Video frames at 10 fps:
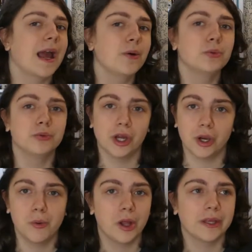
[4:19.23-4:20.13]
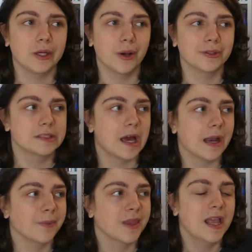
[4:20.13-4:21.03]
I don't know. All I know is
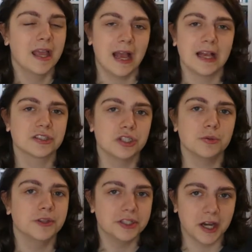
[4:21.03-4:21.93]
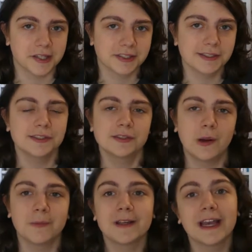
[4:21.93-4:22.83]
that it has to do with dust.
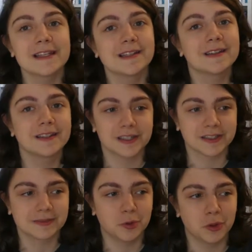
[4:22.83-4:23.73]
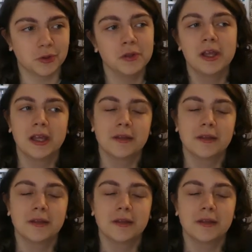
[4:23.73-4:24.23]
So I'm guessing the Dust Bowl,